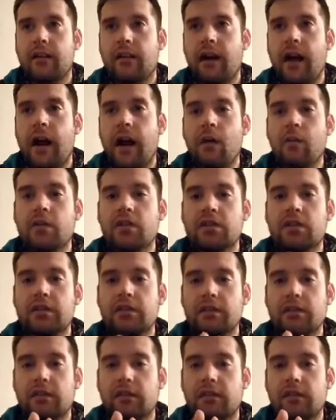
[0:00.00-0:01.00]
I was
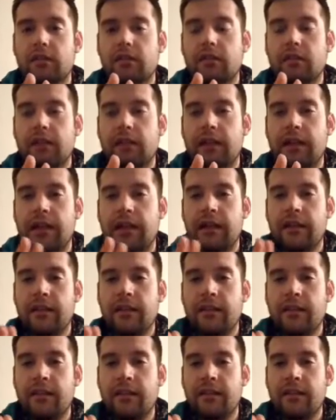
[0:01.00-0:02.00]

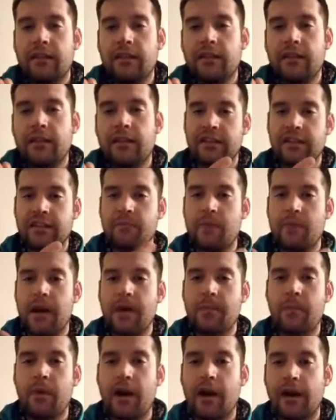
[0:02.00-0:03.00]
it was as if my
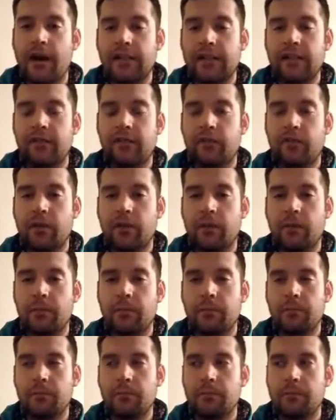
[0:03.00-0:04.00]
body
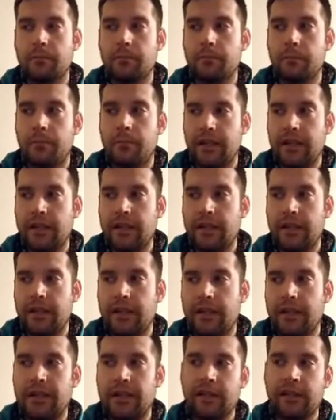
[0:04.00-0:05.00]
from being
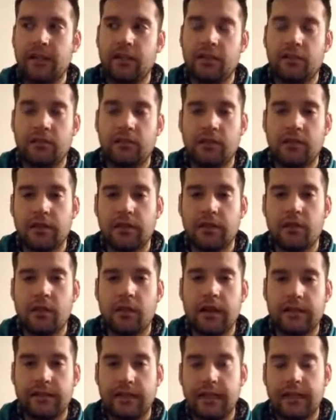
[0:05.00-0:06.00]
a
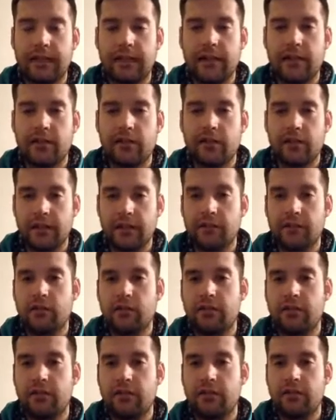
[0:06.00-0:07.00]
teenager, like
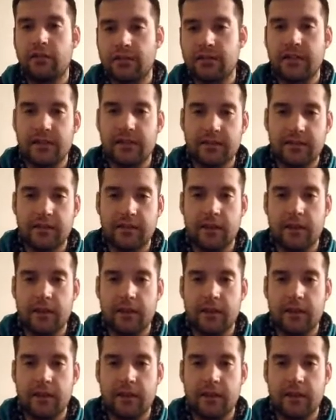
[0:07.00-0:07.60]
2006,